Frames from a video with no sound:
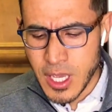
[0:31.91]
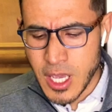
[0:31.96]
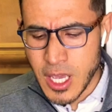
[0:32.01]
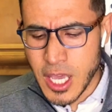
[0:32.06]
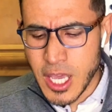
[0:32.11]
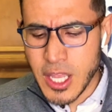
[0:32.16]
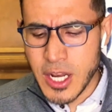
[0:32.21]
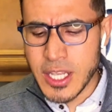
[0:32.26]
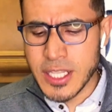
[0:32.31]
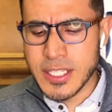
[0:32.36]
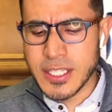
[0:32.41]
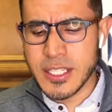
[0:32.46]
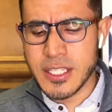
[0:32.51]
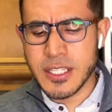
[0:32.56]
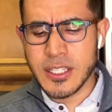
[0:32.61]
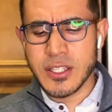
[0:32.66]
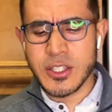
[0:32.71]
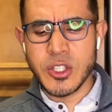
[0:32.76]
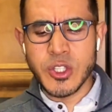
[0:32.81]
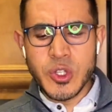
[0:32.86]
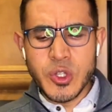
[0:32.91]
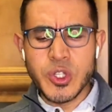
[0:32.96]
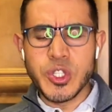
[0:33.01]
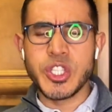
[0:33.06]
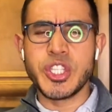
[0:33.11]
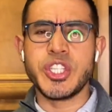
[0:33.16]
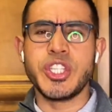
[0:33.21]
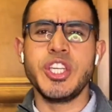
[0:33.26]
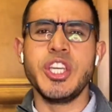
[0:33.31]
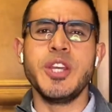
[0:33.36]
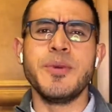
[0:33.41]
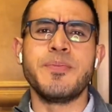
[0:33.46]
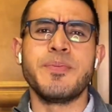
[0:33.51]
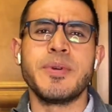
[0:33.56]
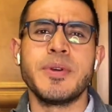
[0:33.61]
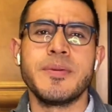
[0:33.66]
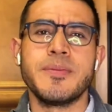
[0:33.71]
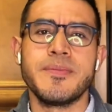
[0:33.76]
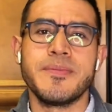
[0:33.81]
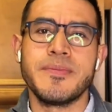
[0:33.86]
It is too cheap,
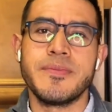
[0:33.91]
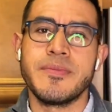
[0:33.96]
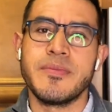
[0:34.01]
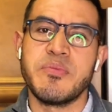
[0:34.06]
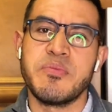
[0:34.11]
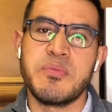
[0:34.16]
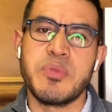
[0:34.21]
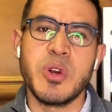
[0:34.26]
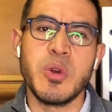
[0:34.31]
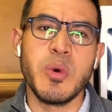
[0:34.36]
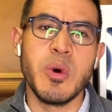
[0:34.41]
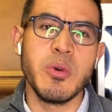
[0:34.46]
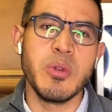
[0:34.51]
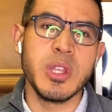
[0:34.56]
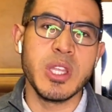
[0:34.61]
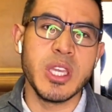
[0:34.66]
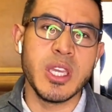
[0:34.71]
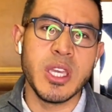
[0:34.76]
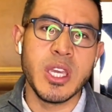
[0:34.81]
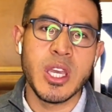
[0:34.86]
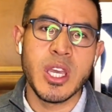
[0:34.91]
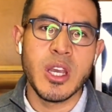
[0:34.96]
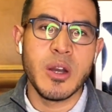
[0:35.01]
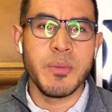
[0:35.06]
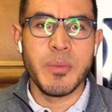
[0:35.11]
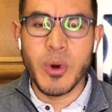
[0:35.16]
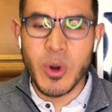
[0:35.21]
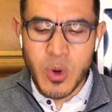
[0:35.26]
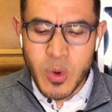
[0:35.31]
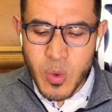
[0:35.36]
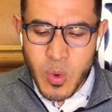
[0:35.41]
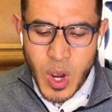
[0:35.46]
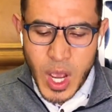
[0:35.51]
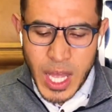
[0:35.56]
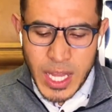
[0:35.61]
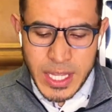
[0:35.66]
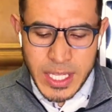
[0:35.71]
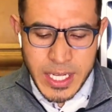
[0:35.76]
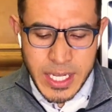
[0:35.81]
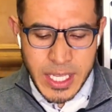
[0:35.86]
probably poor
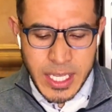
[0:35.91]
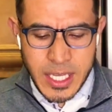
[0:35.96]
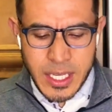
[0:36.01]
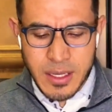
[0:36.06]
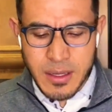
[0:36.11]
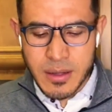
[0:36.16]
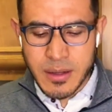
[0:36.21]
quality.